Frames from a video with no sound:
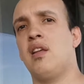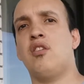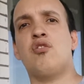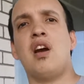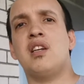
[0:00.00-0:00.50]

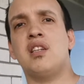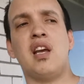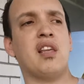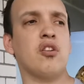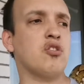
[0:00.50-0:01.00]
they're trying to
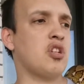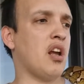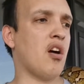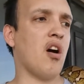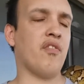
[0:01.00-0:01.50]
take their
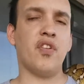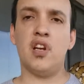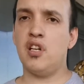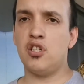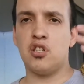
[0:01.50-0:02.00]
shed off
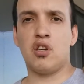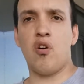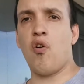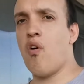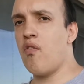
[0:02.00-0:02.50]
and they just
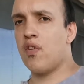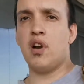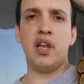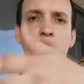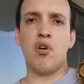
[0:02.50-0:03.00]
go
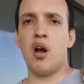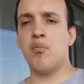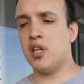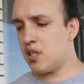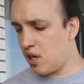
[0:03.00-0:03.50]
overly
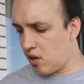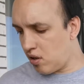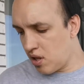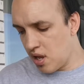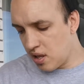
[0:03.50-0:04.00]
rub
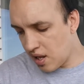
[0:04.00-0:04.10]
until